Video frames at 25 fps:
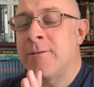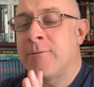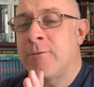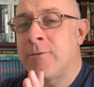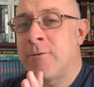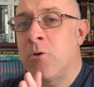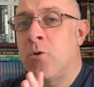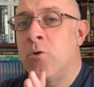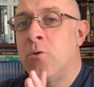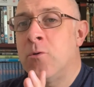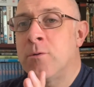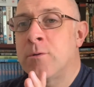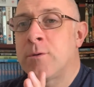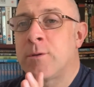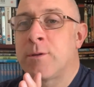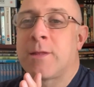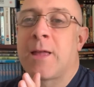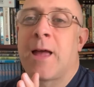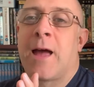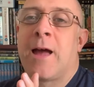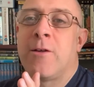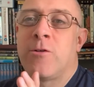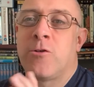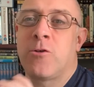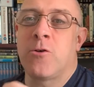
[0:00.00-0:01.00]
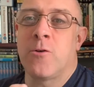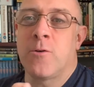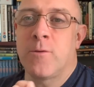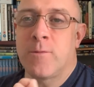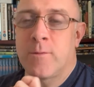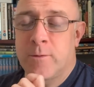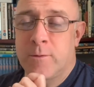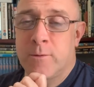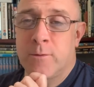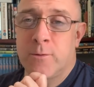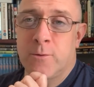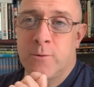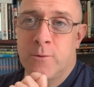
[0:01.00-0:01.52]
gold statue,
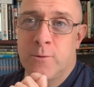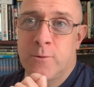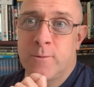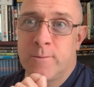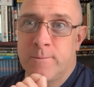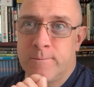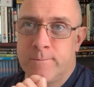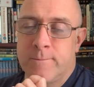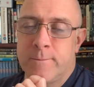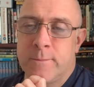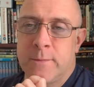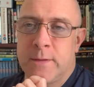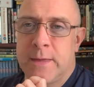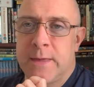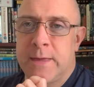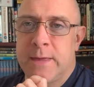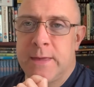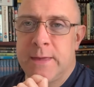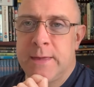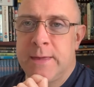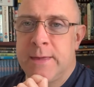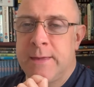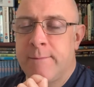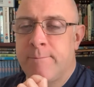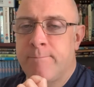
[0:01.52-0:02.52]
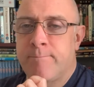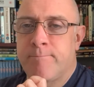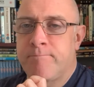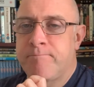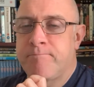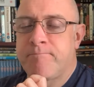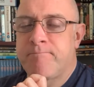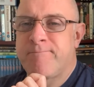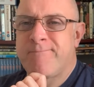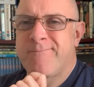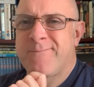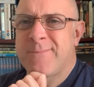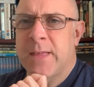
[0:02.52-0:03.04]
although he
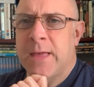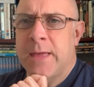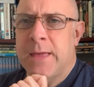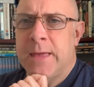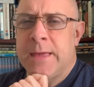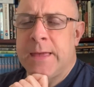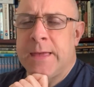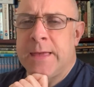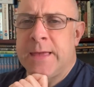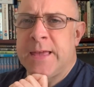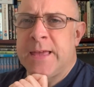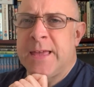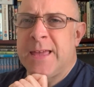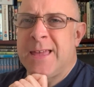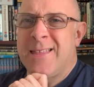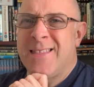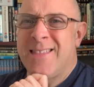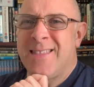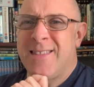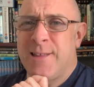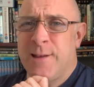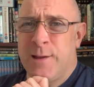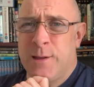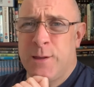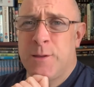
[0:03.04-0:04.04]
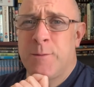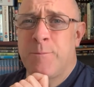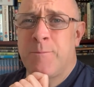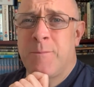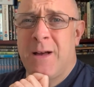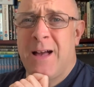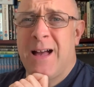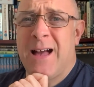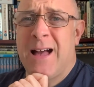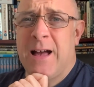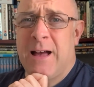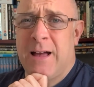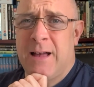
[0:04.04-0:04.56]
does
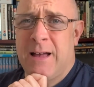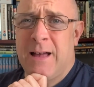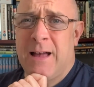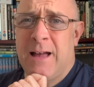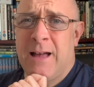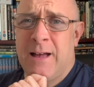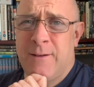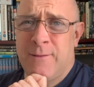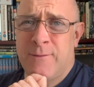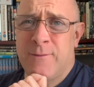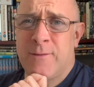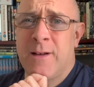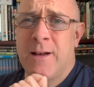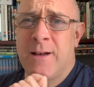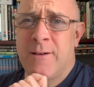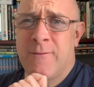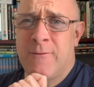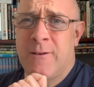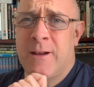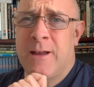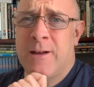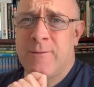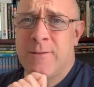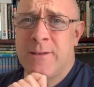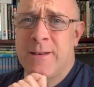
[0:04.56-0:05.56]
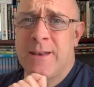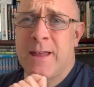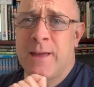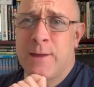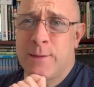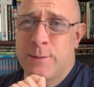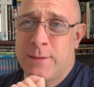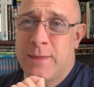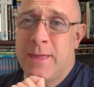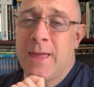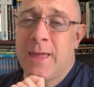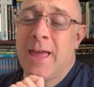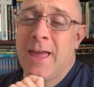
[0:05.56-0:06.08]
have a rather
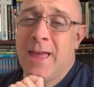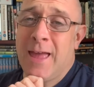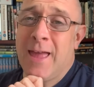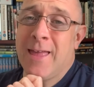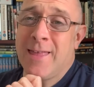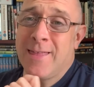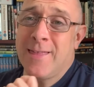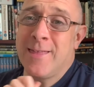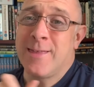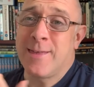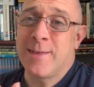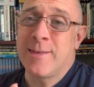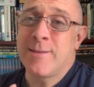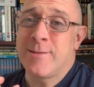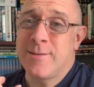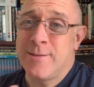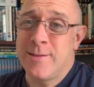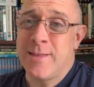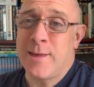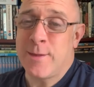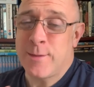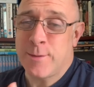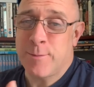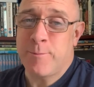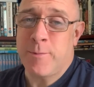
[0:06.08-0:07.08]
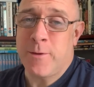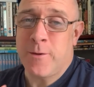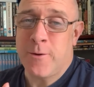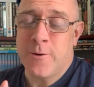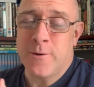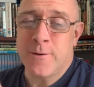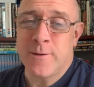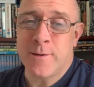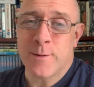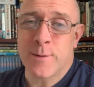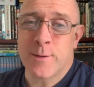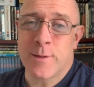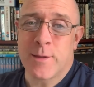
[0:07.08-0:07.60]
nasty end, let's be
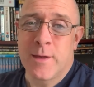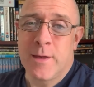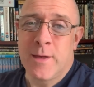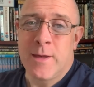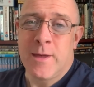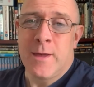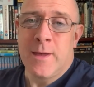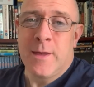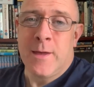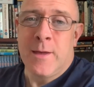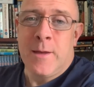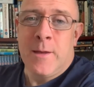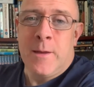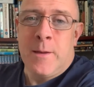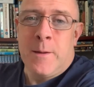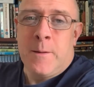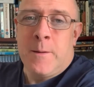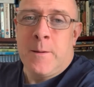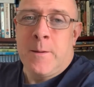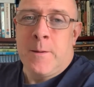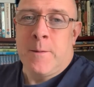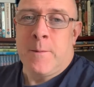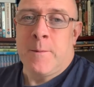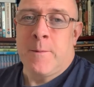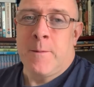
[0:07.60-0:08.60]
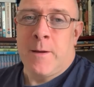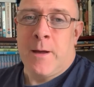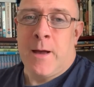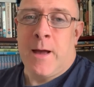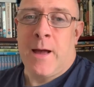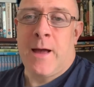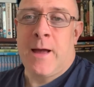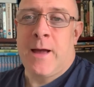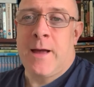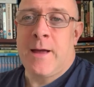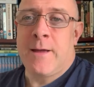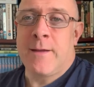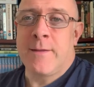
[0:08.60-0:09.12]
honest.
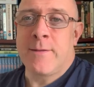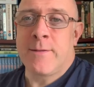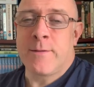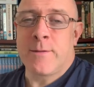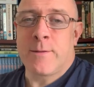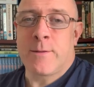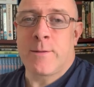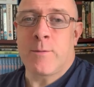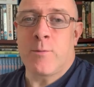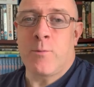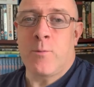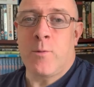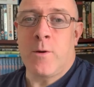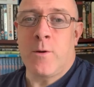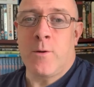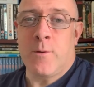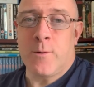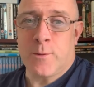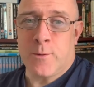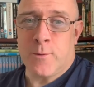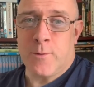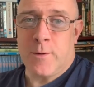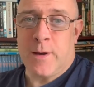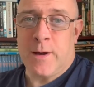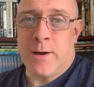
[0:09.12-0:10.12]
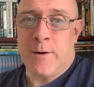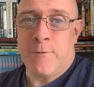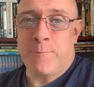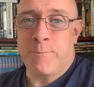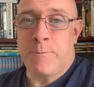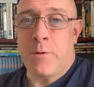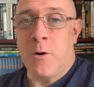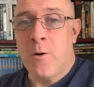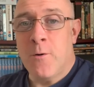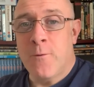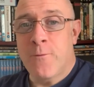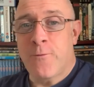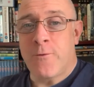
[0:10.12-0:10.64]
And we also have
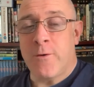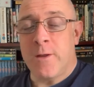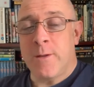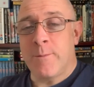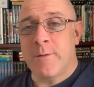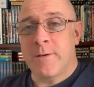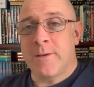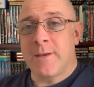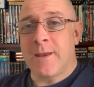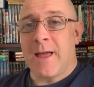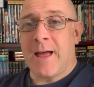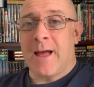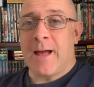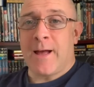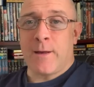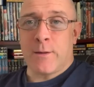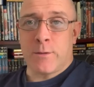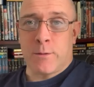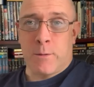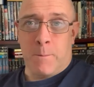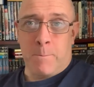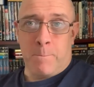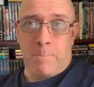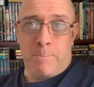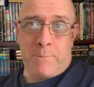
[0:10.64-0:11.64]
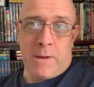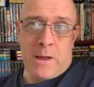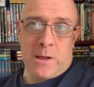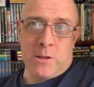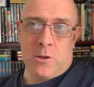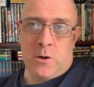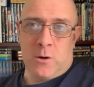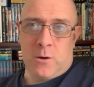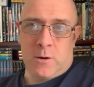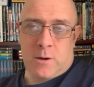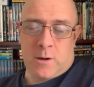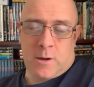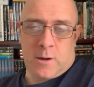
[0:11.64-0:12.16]
Paul Freeman as
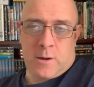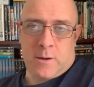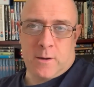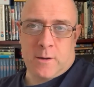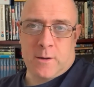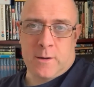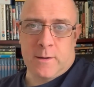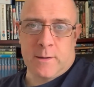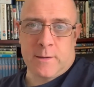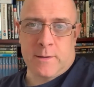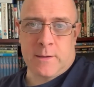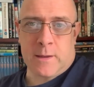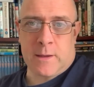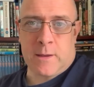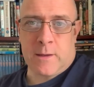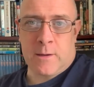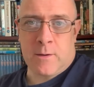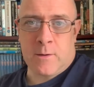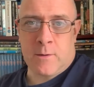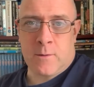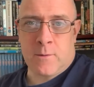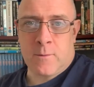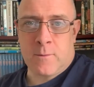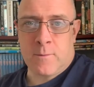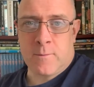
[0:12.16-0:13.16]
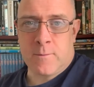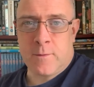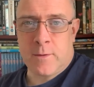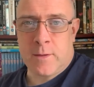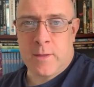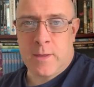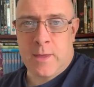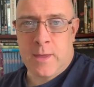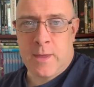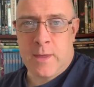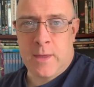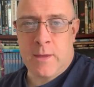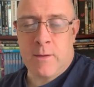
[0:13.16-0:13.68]
Belloc. Now,
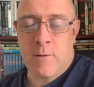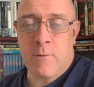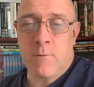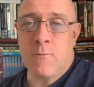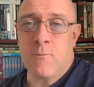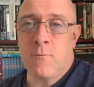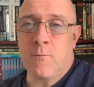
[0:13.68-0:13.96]
he